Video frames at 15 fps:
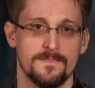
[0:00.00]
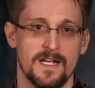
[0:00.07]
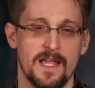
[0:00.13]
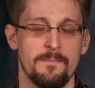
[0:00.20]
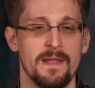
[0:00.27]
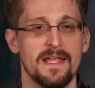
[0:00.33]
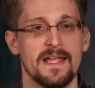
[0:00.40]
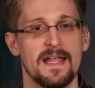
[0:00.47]

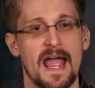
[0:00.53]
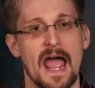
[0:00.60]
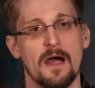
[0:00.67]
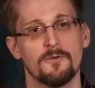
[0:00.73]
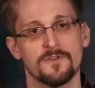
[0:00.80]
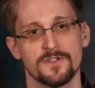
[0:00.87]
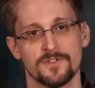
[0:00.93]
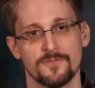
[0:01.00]
and making
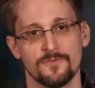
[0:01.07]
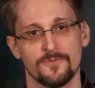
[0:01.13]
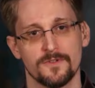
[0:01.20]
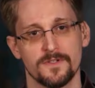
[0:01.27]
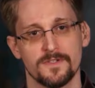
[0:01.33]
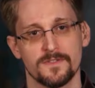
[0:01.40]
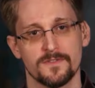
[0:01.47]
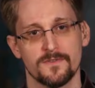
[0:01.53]
our
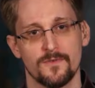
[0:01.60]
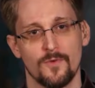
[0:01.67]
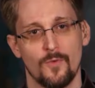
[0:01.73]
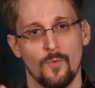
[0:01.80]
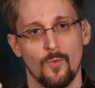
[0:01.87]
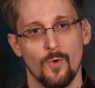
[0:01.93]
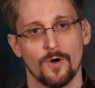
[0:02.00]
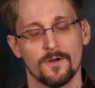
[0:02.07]
stories
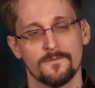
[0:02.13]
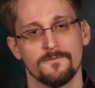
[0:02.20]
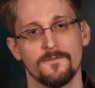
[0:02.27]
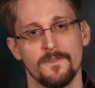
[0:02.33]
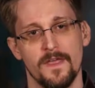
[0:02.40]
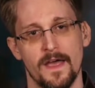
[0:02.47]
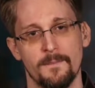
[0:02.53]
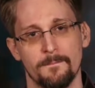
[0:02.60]
work
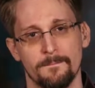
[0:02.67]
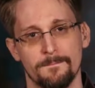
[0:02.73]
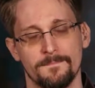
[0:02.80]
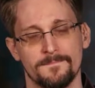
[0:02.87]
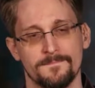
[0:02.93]
for them.